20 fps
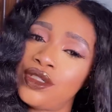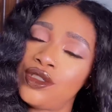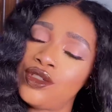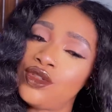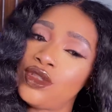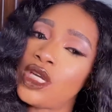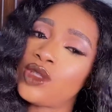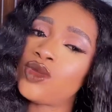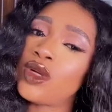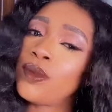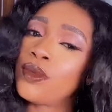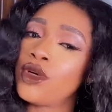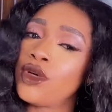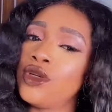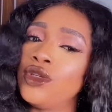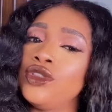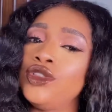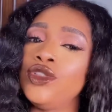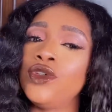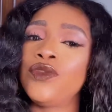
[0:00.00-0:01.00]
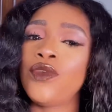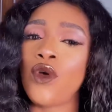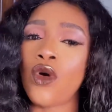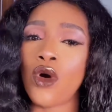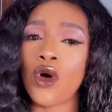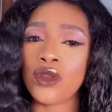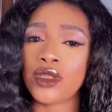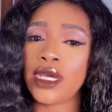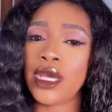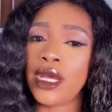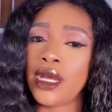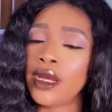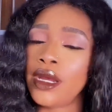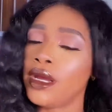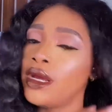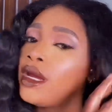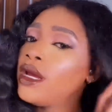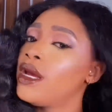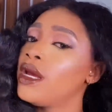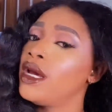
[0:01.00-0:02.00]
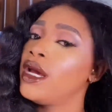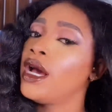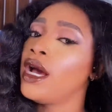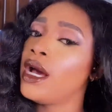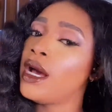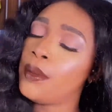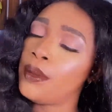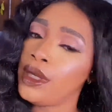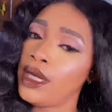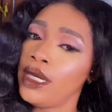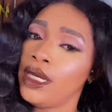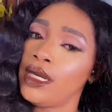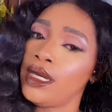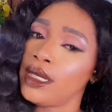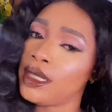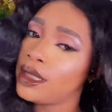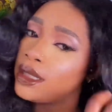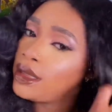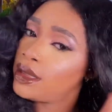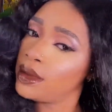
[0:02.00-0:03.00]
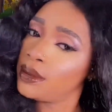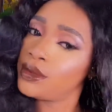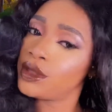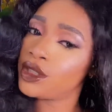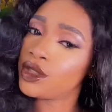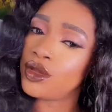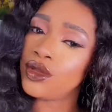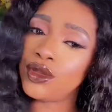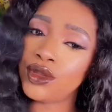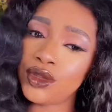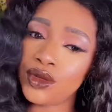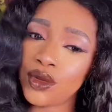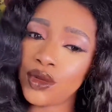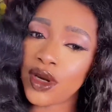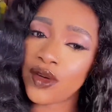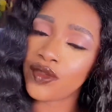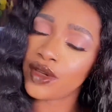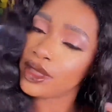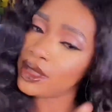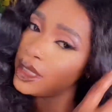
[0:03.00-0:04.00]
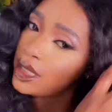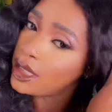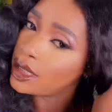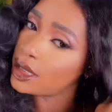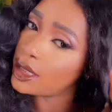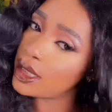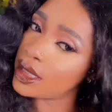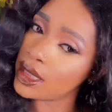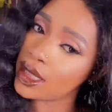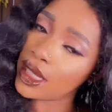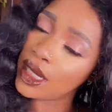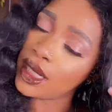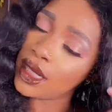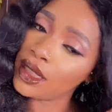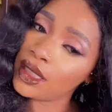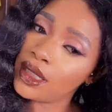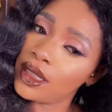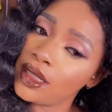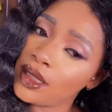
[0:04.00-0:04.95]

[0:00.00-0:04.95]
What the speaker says: So that's what I'm gonna do for all the hair. I mean, I'm just gonna do everything and then